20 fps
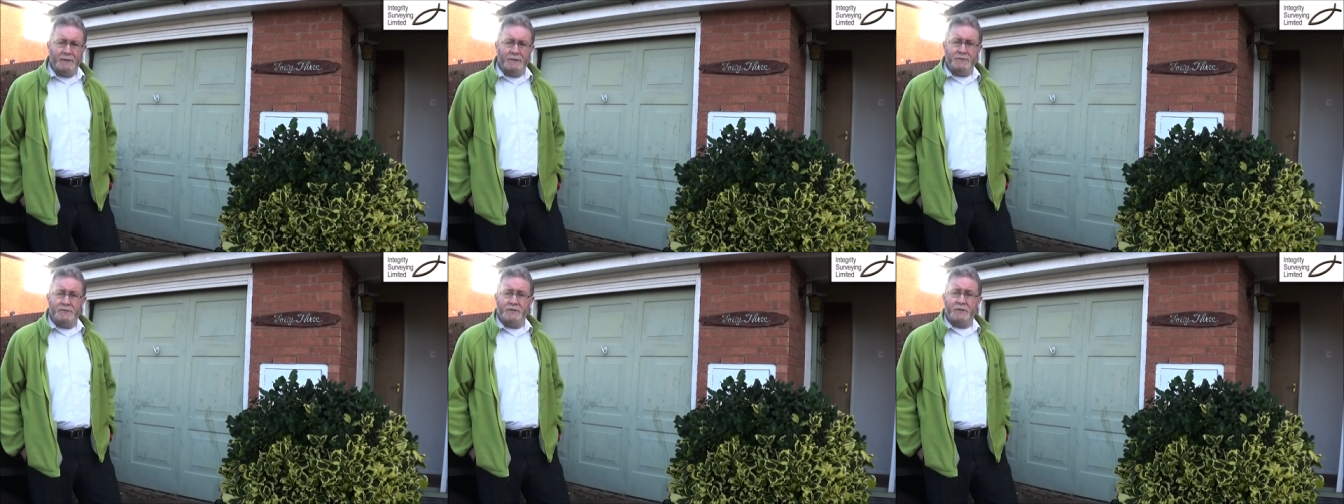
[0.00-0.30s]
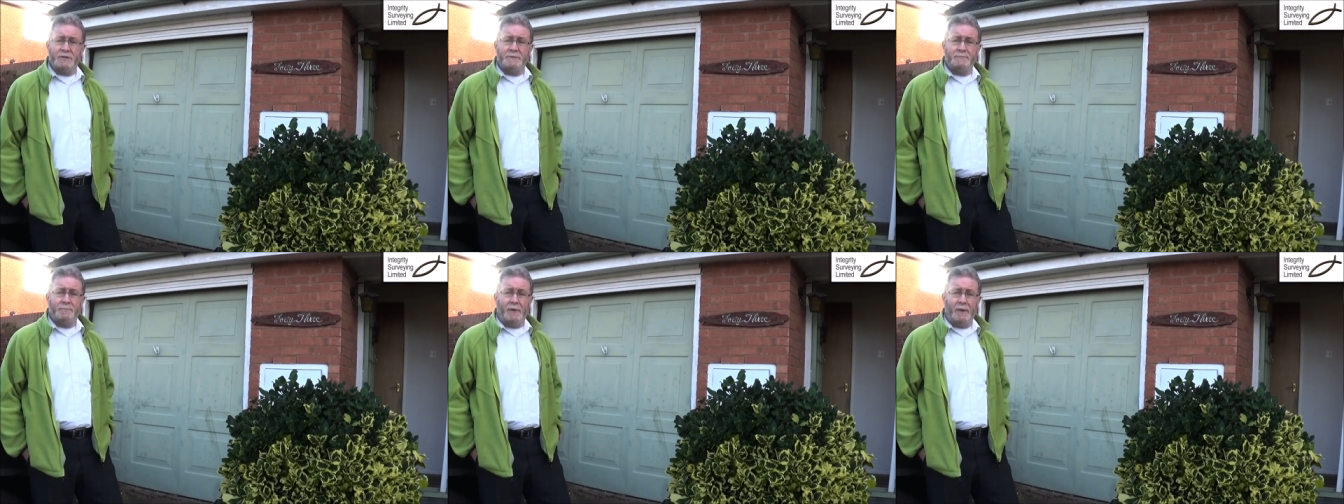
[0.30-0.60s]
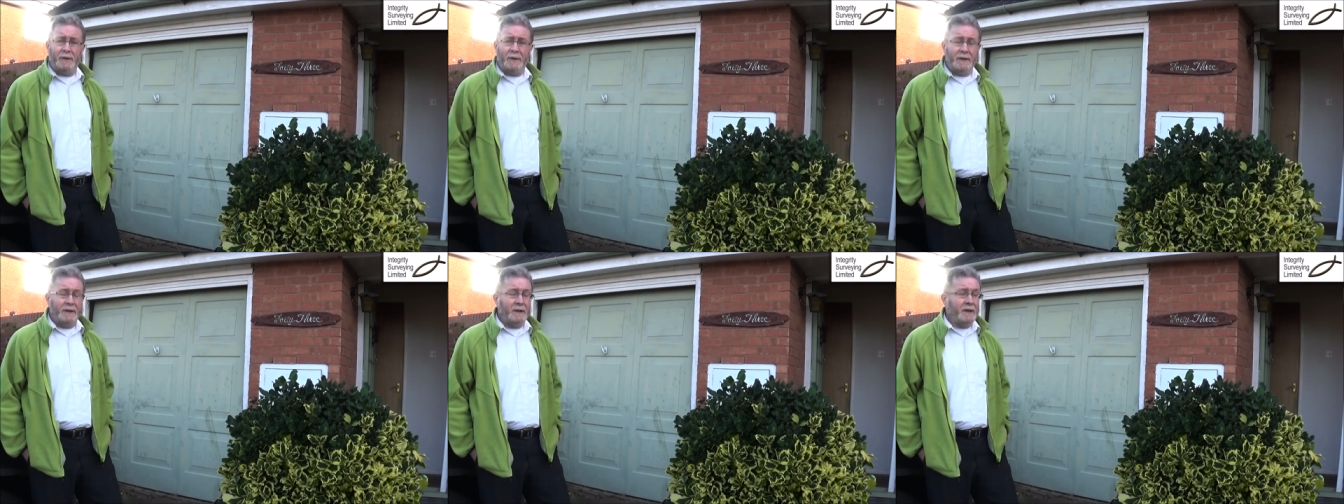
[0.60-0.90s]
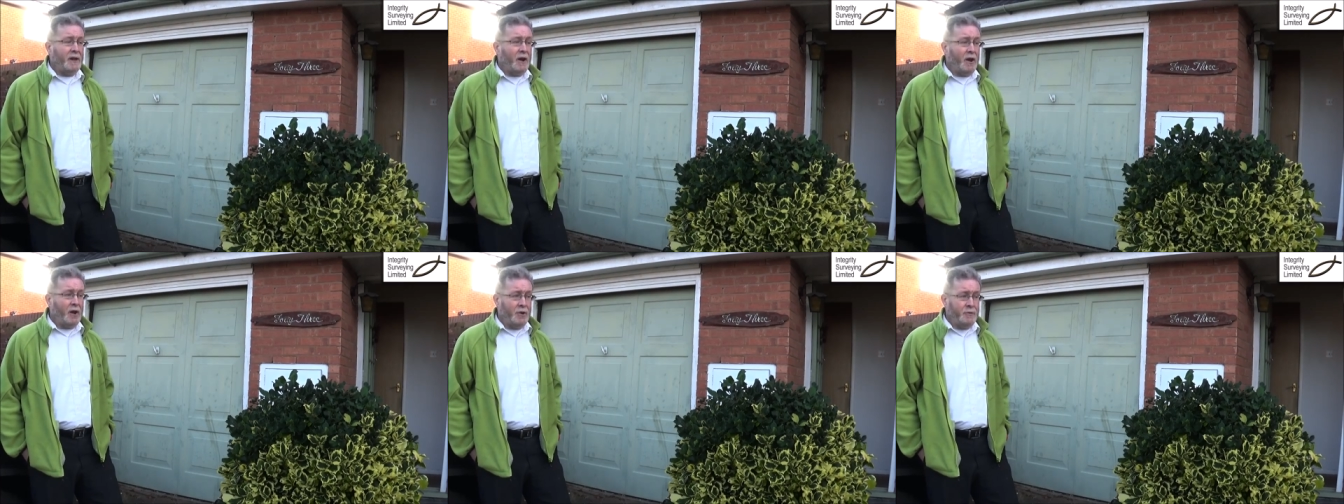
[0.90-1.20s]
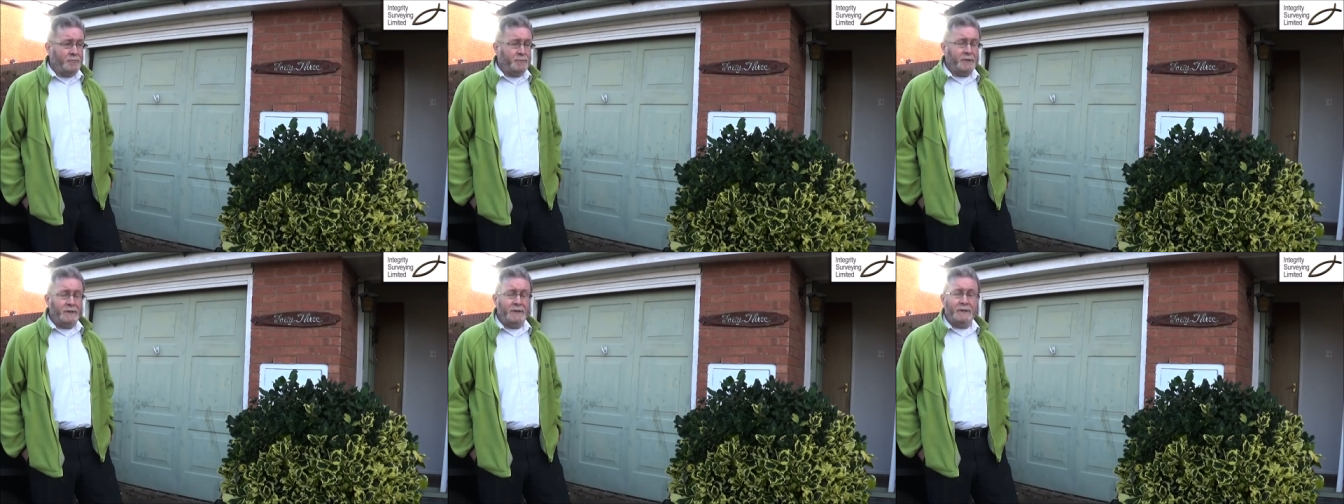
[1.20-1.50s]
and just by
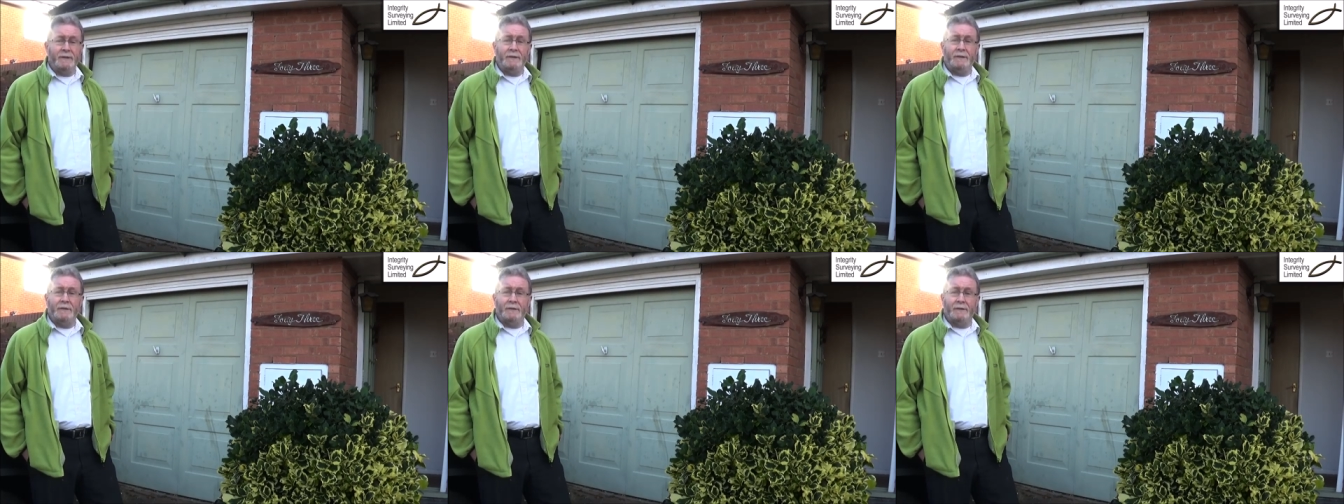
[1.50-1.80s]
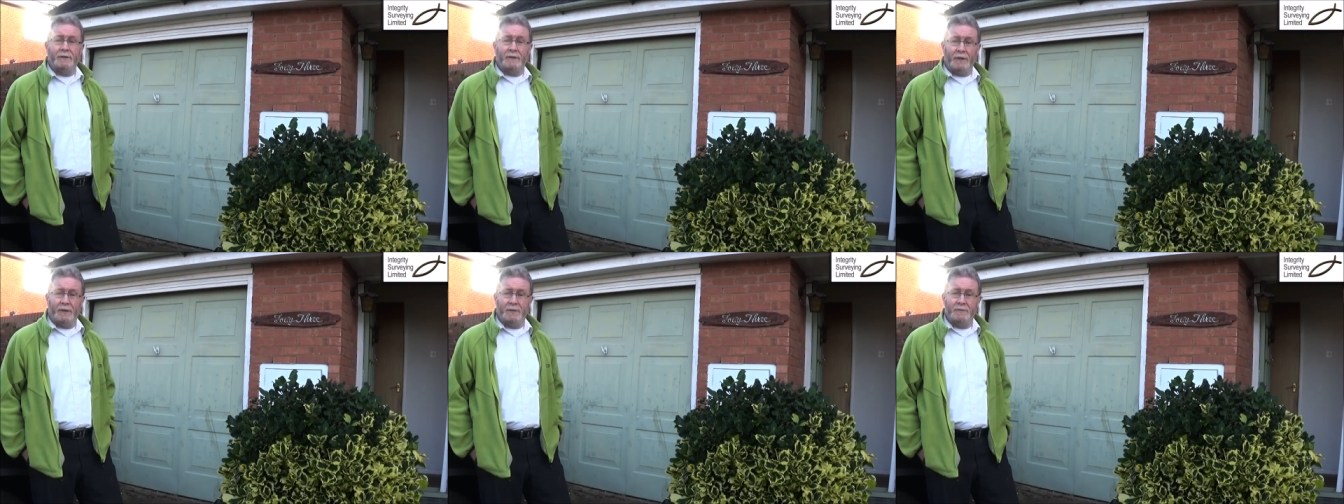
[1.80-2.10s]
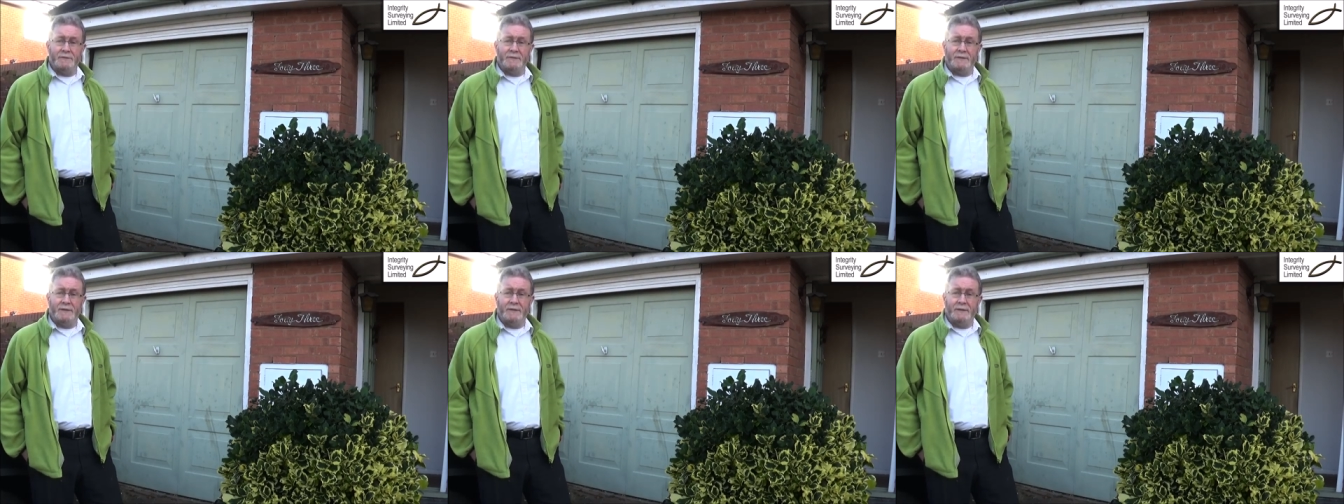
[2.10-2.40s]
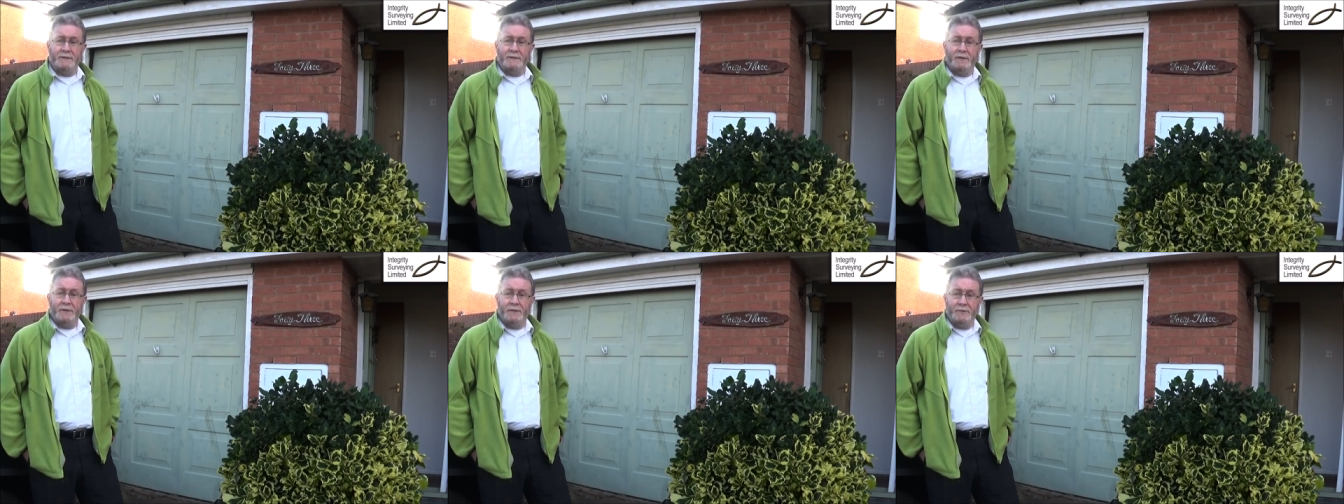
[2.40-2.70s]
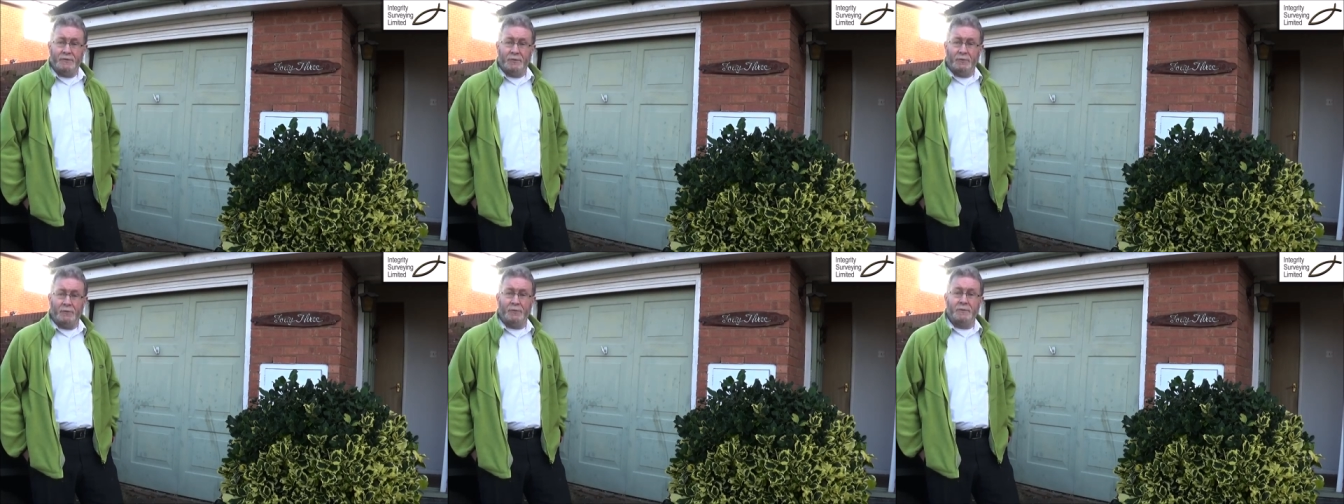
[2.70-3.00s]
opening and closing
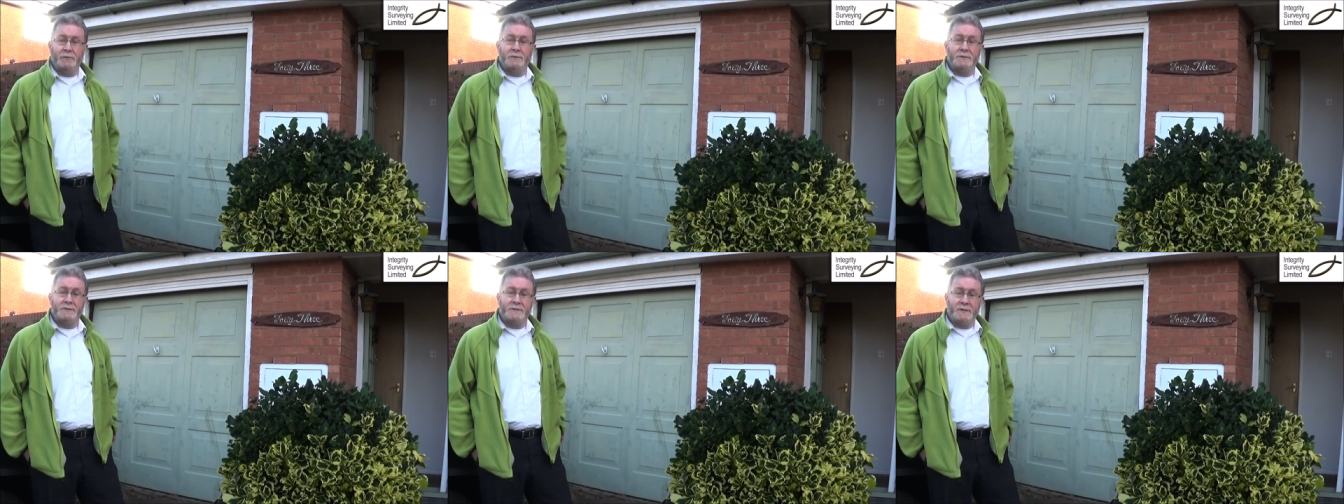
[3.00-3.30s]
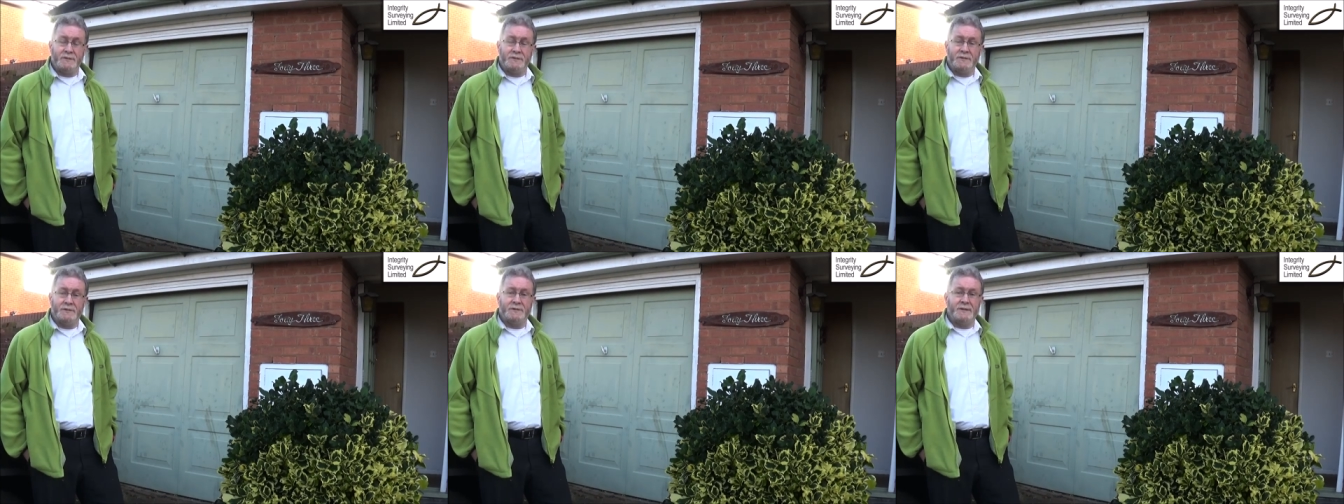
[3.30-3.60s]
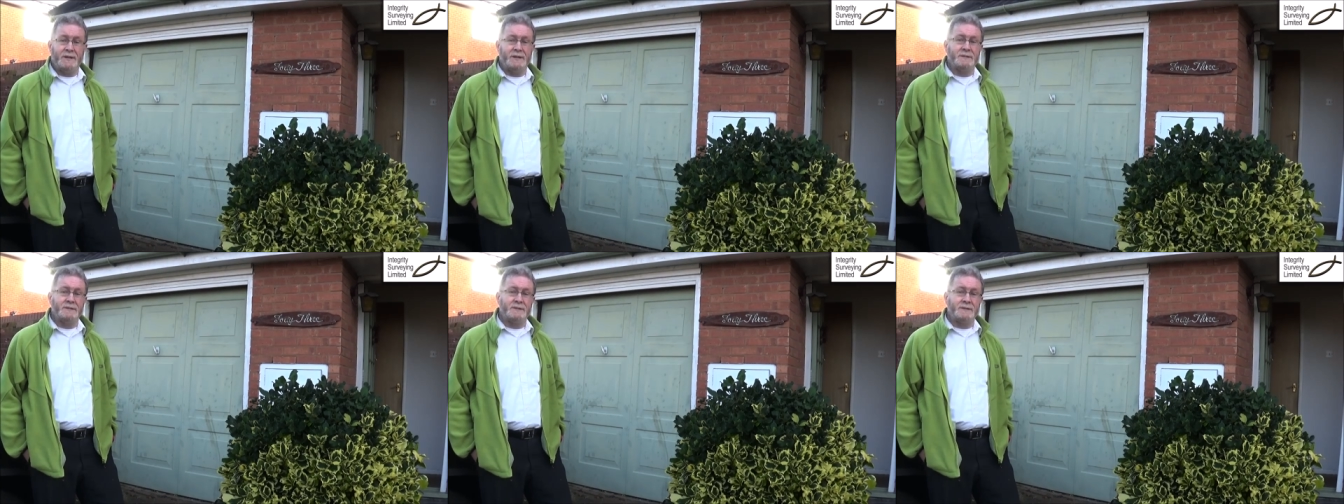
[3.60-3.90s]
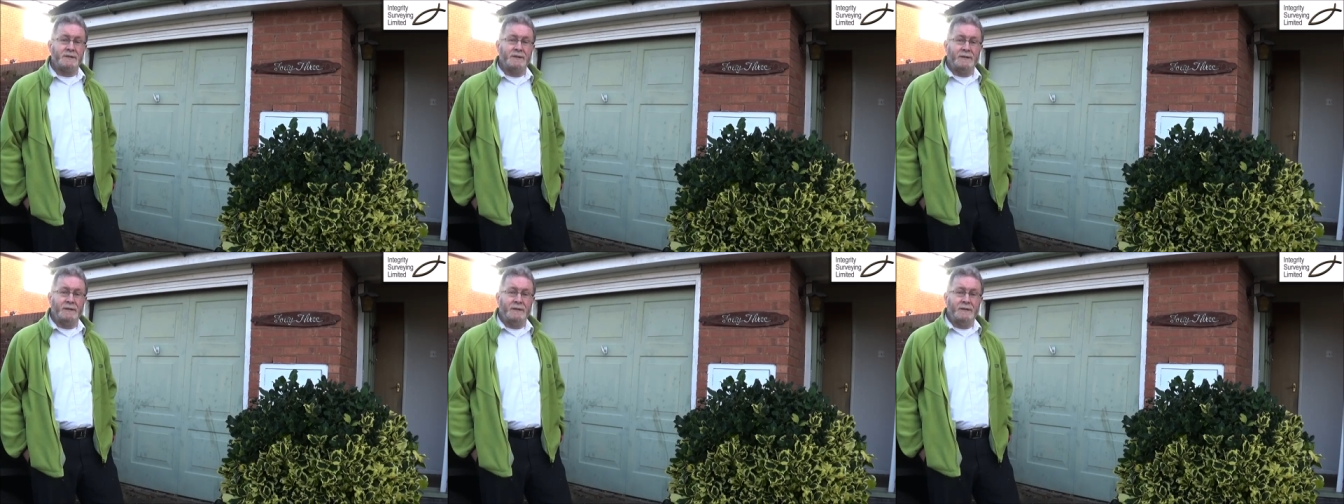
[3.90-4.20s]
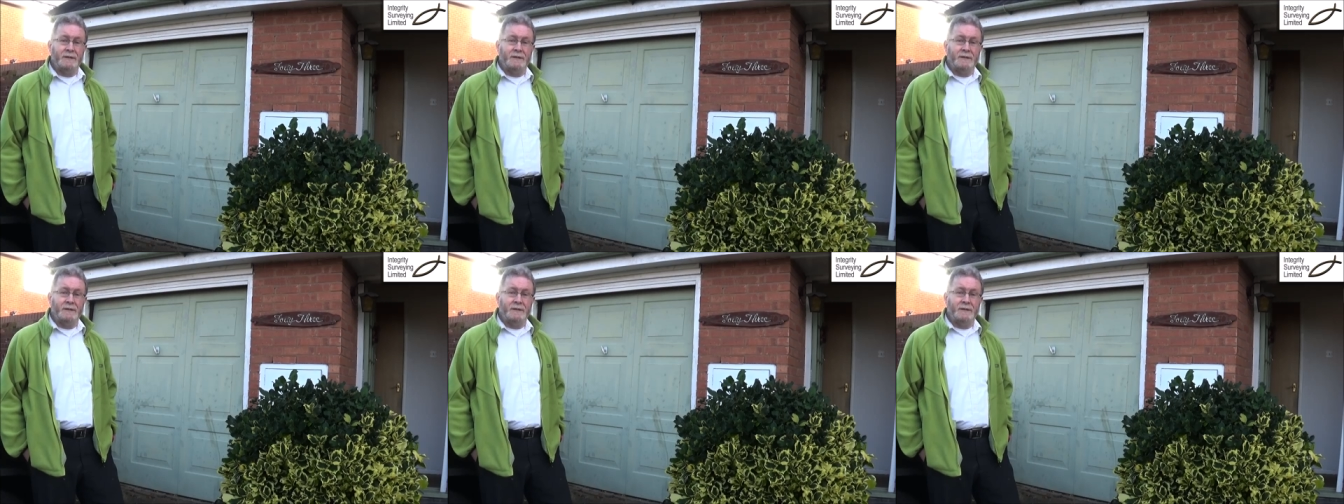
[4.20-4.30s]
a door such as this,